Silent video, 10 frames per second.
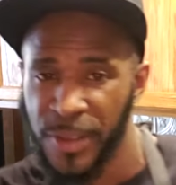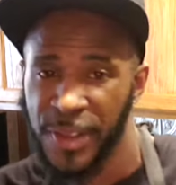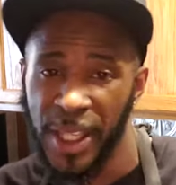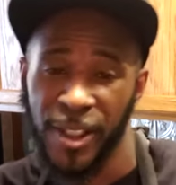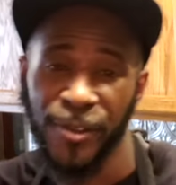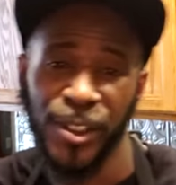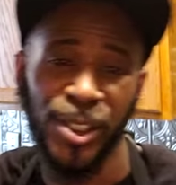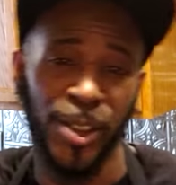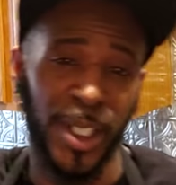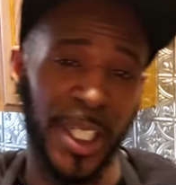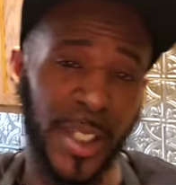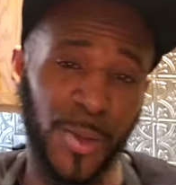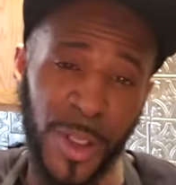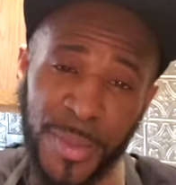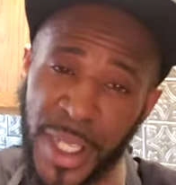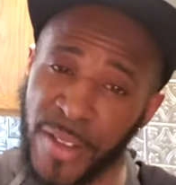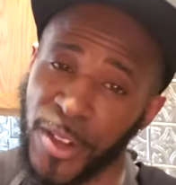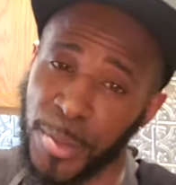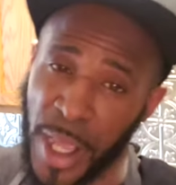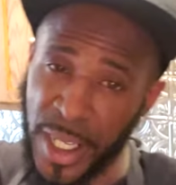Thank you for tuning in with me,
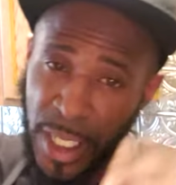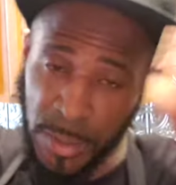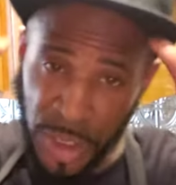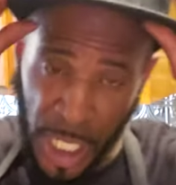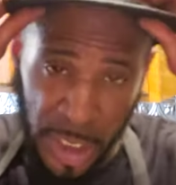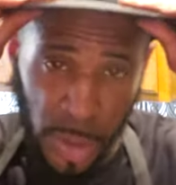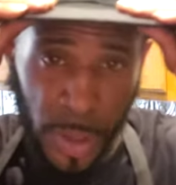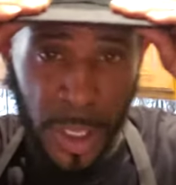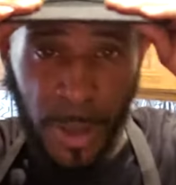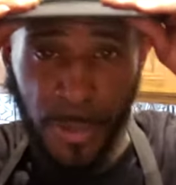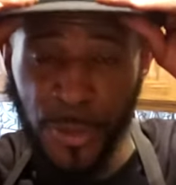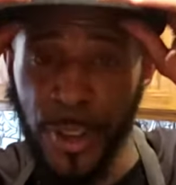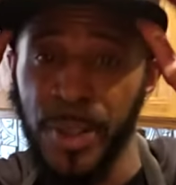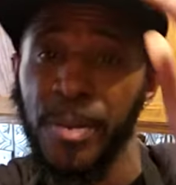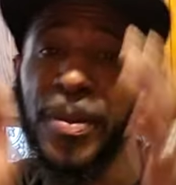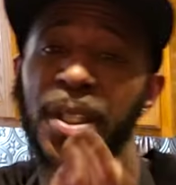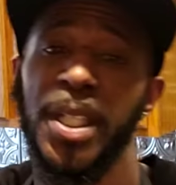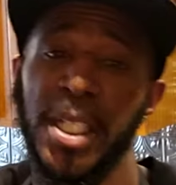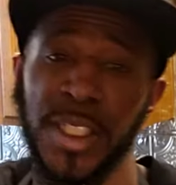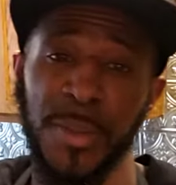everybody. I'm Joshua Humphrey, the
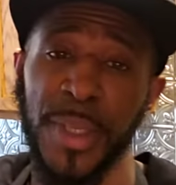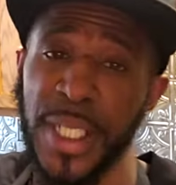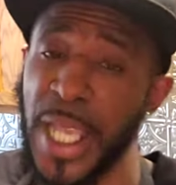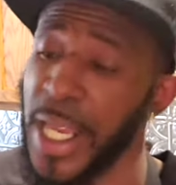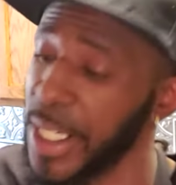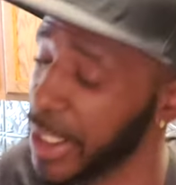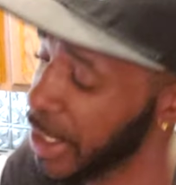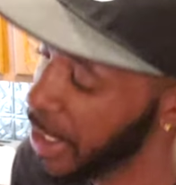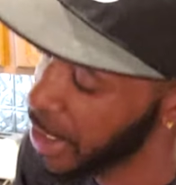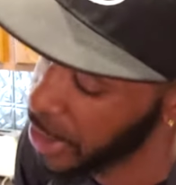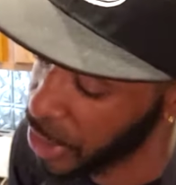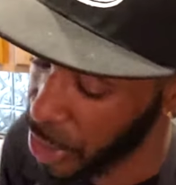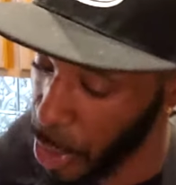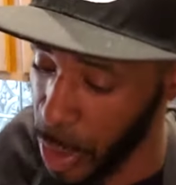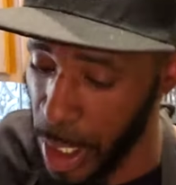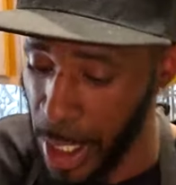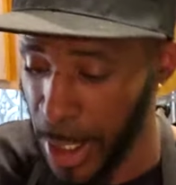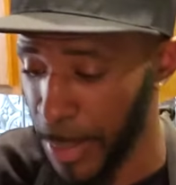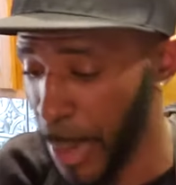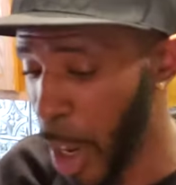kitchen mechanic. So
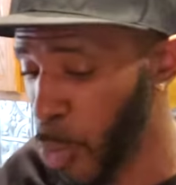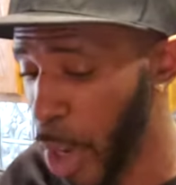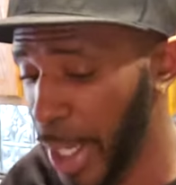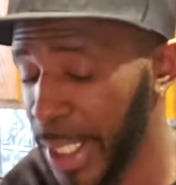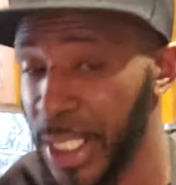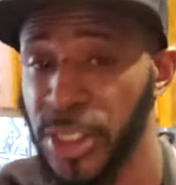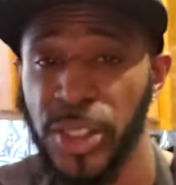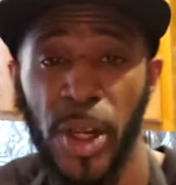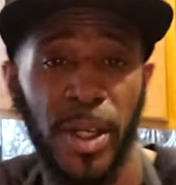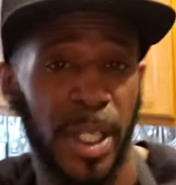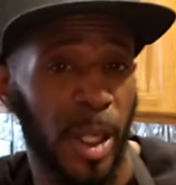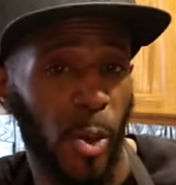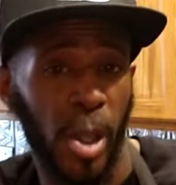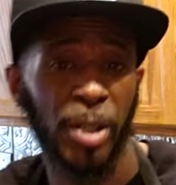I want to get started and I want